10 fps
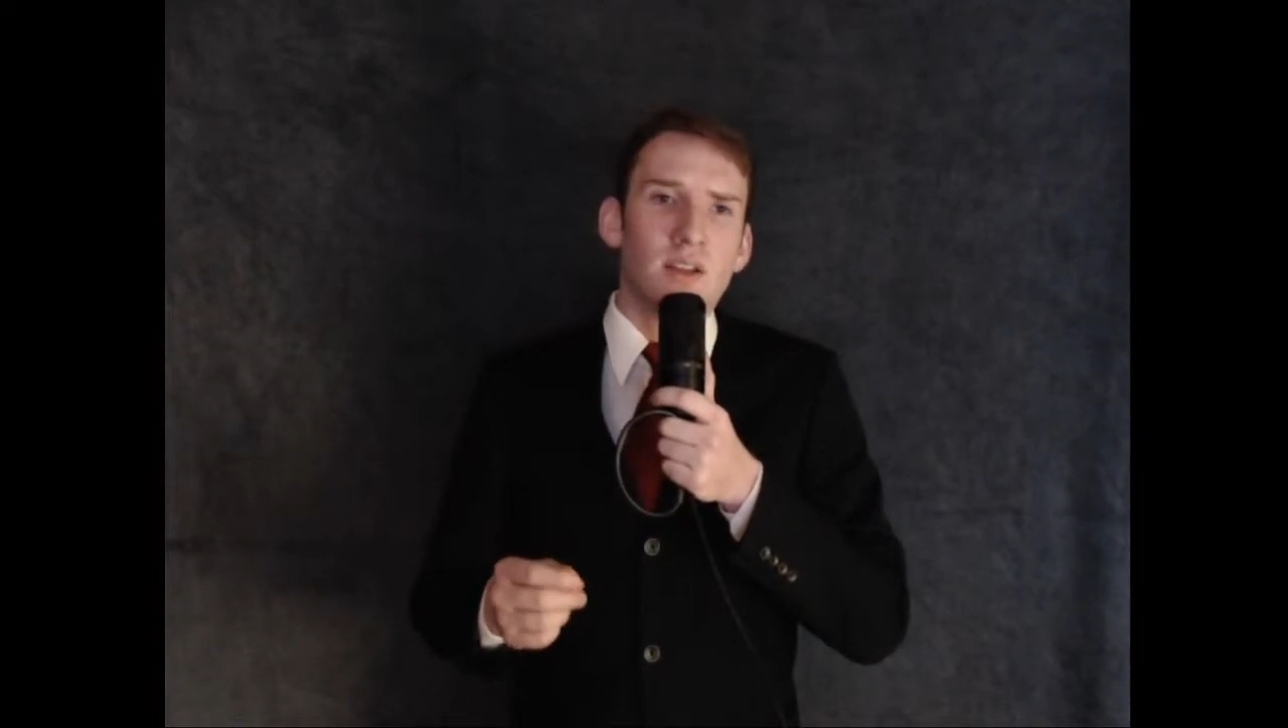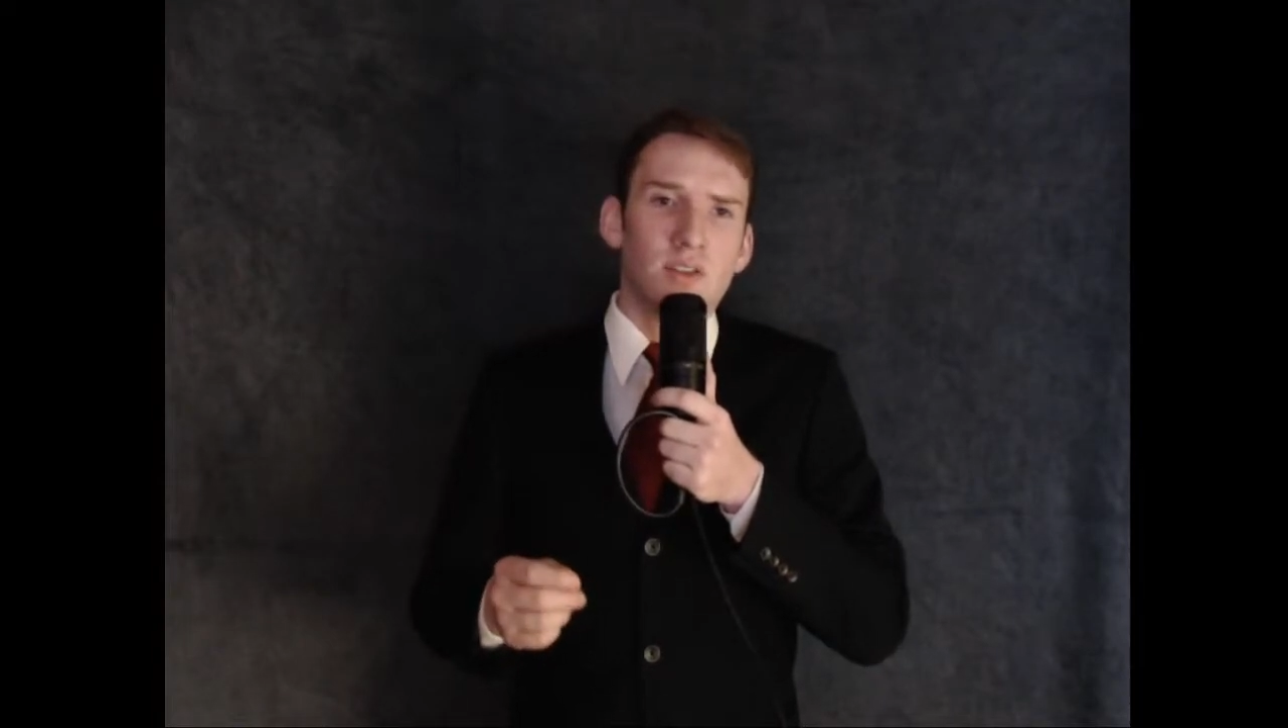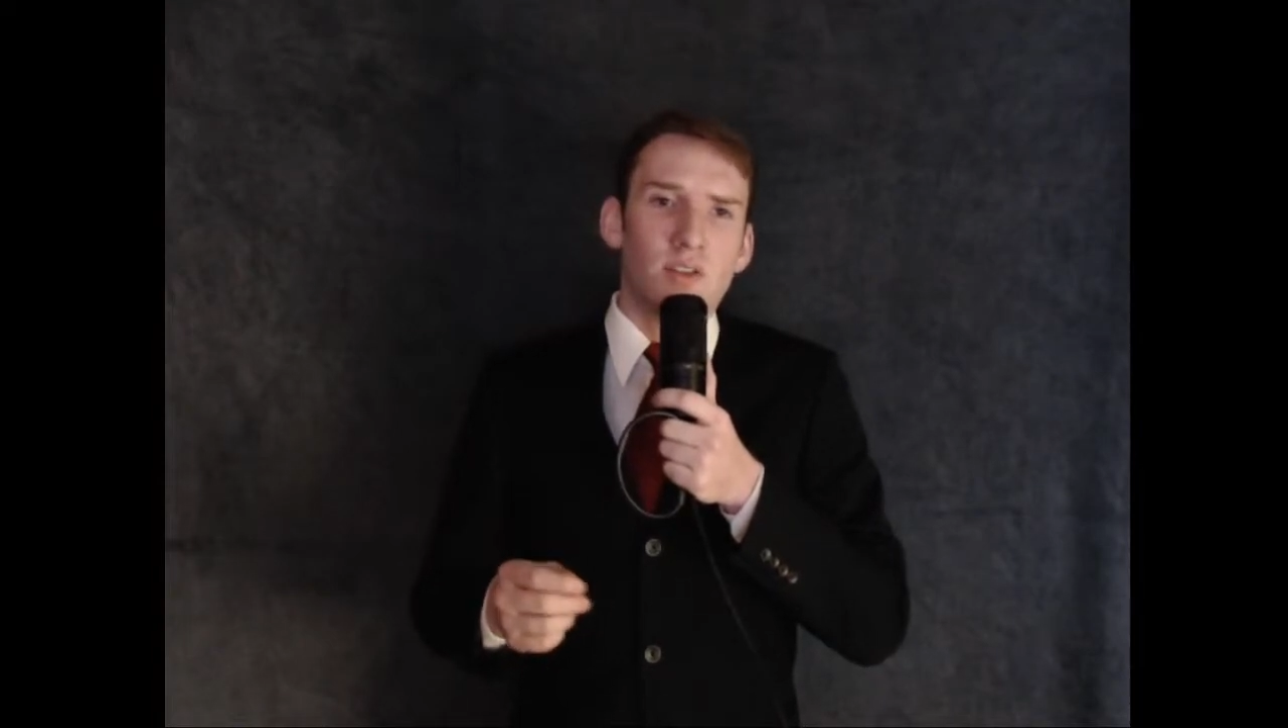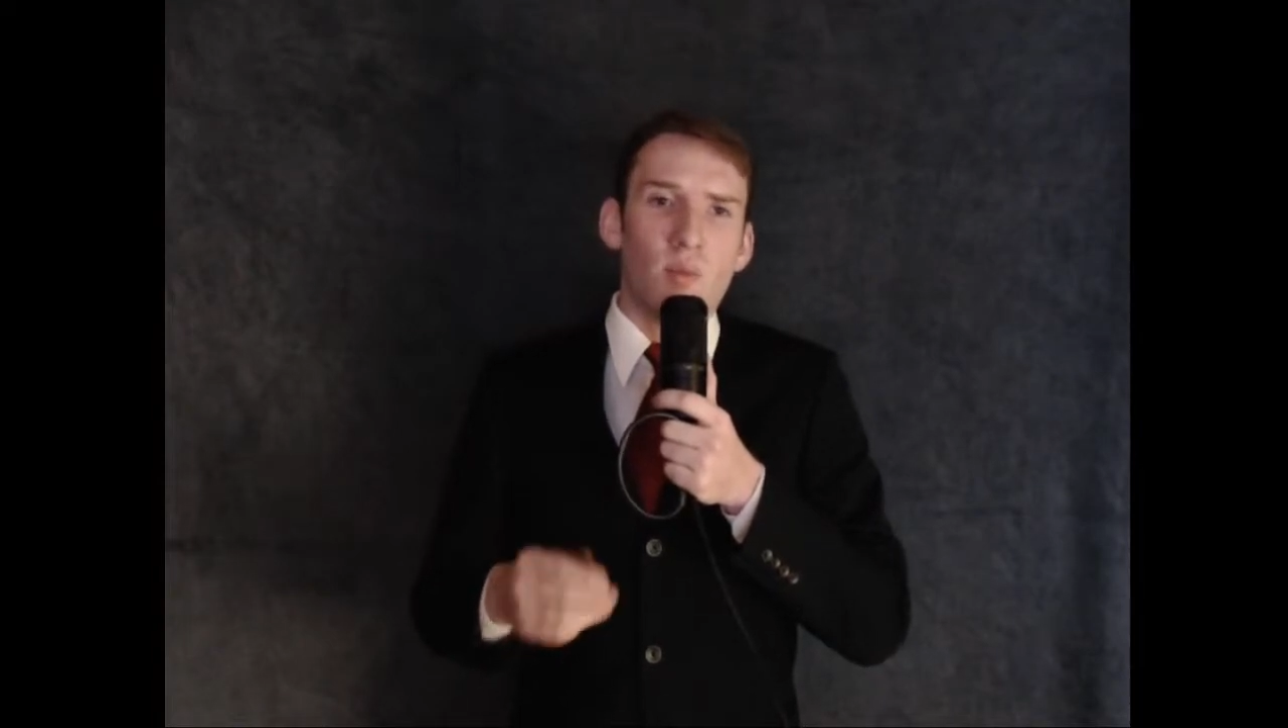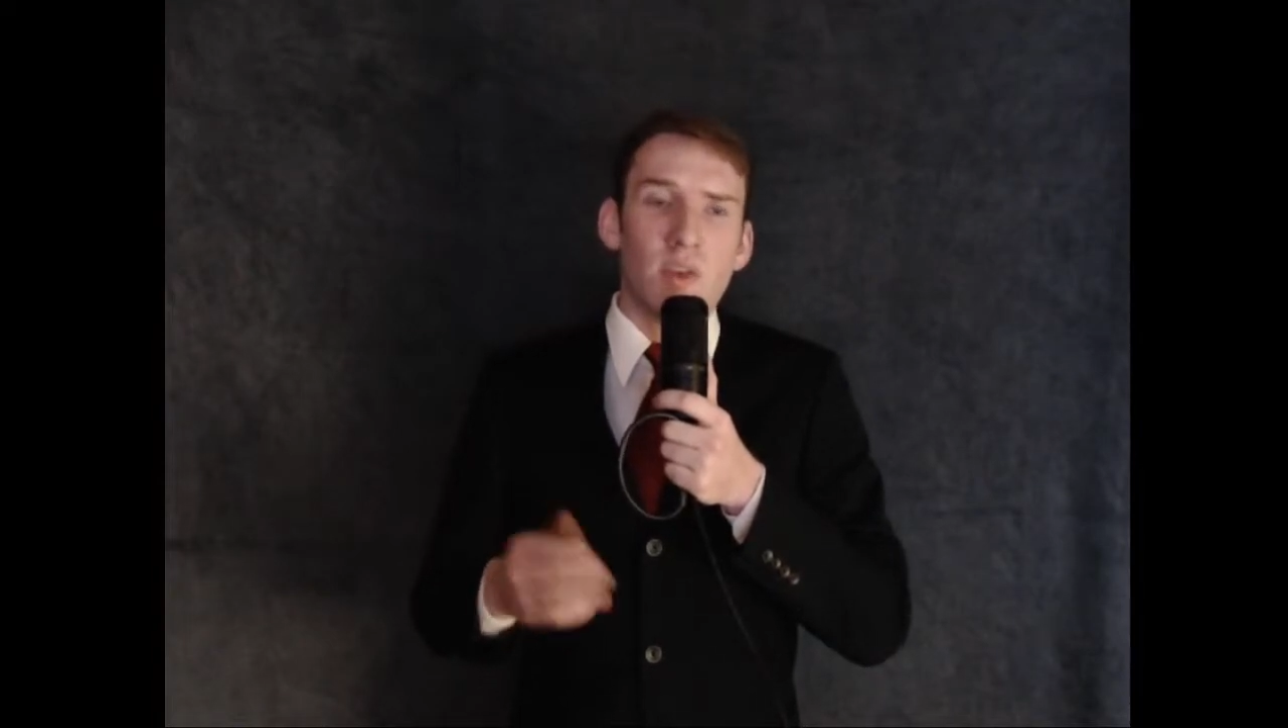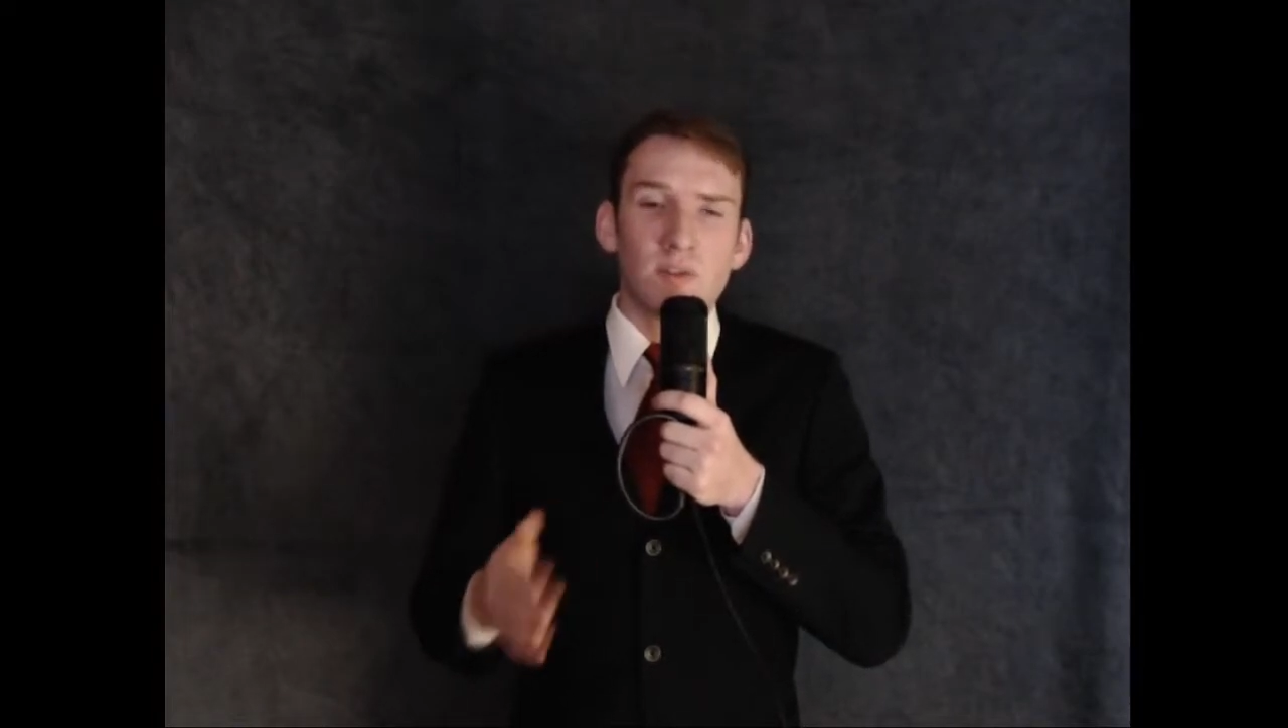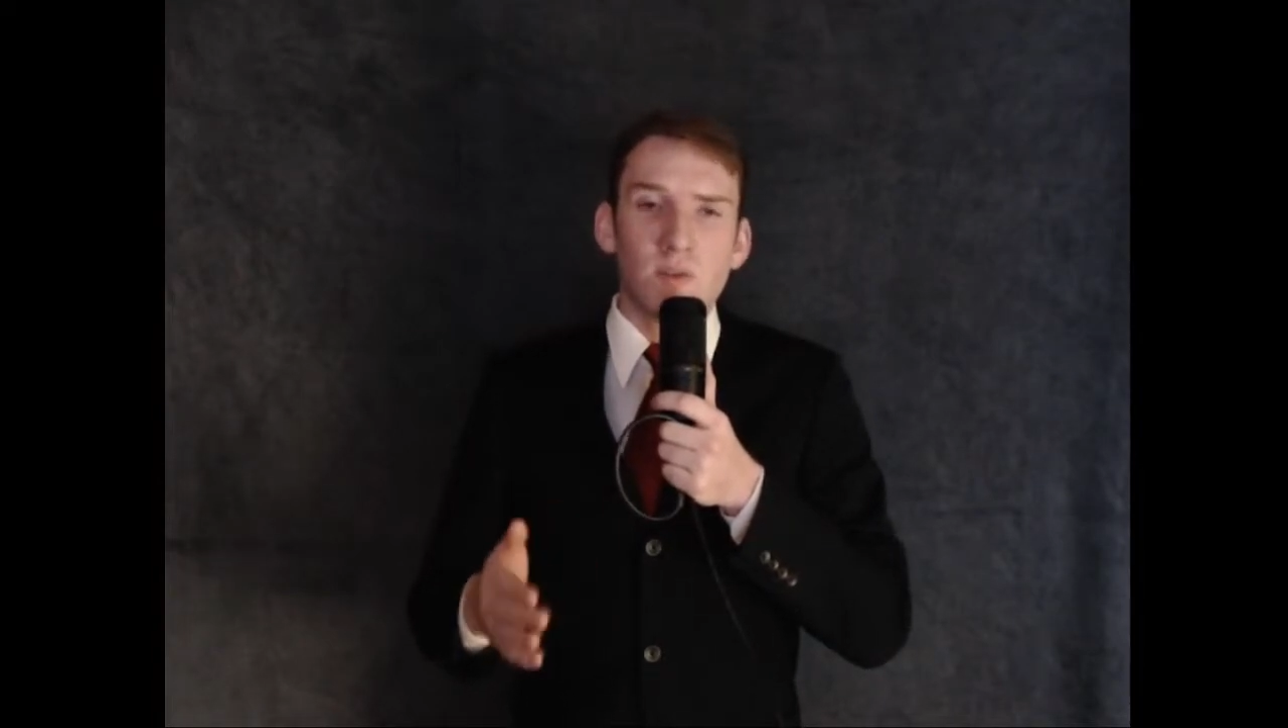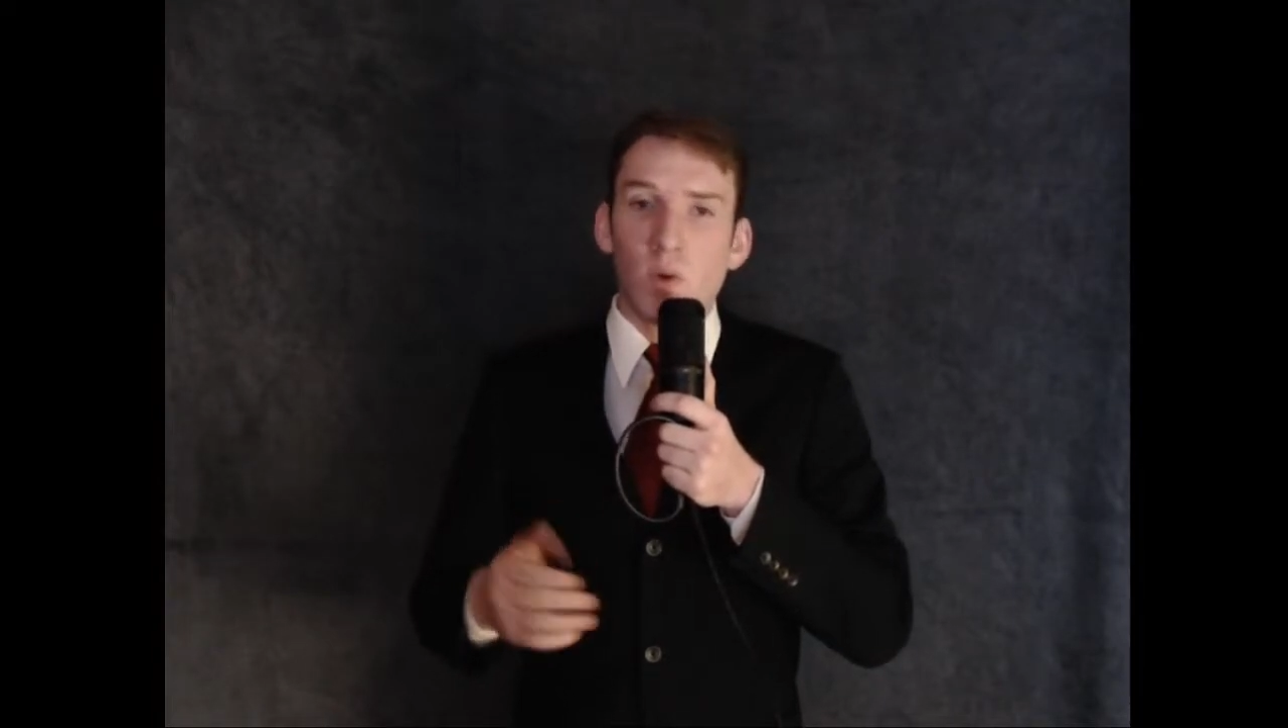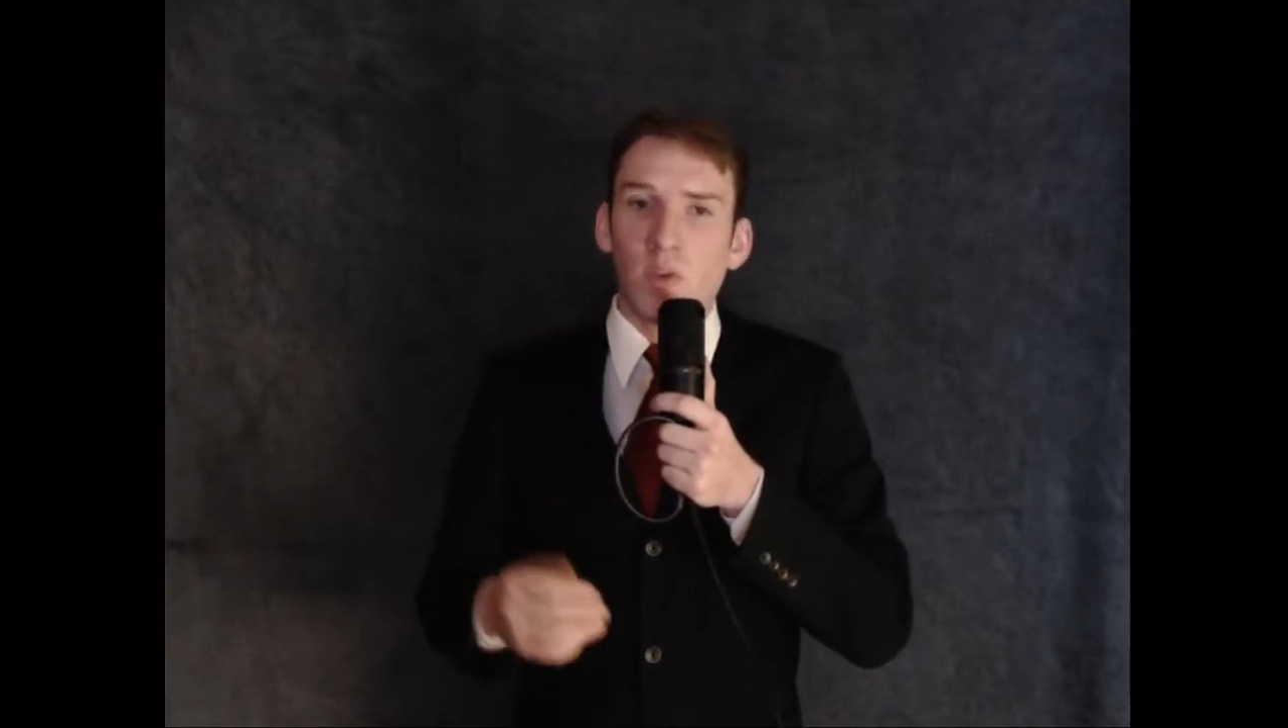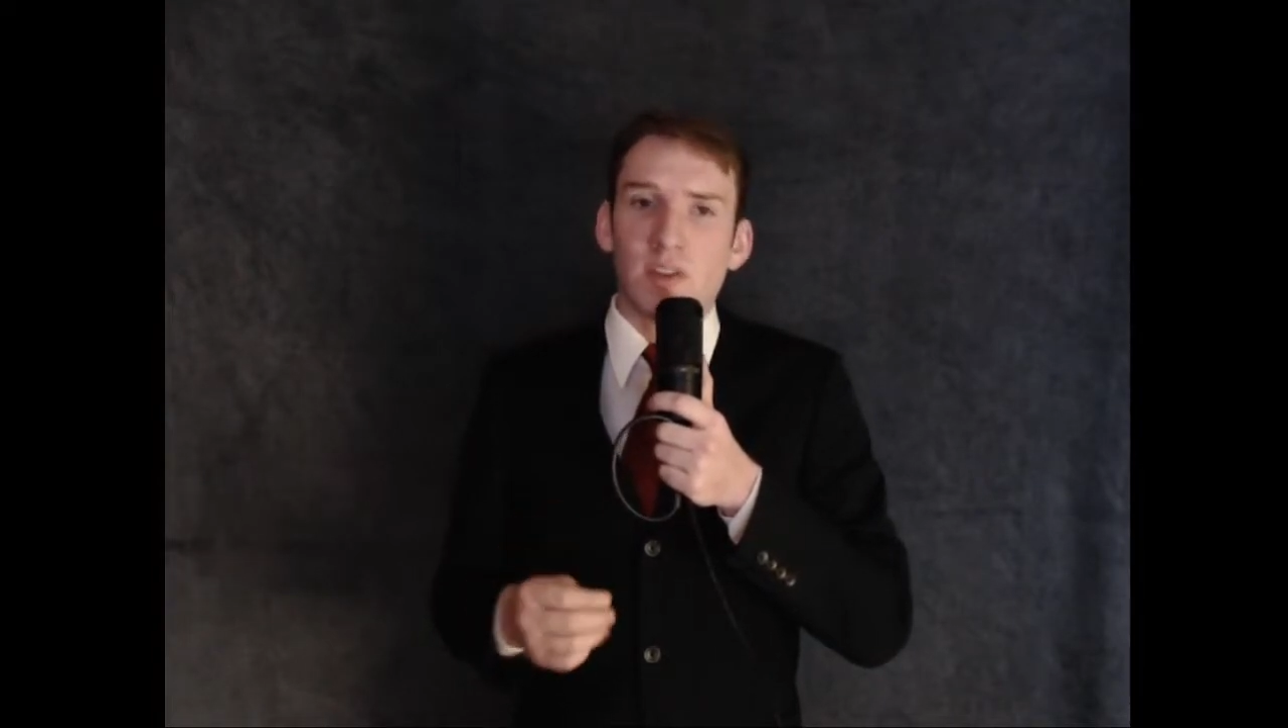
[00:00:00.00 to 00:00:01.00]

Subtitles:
to misfold in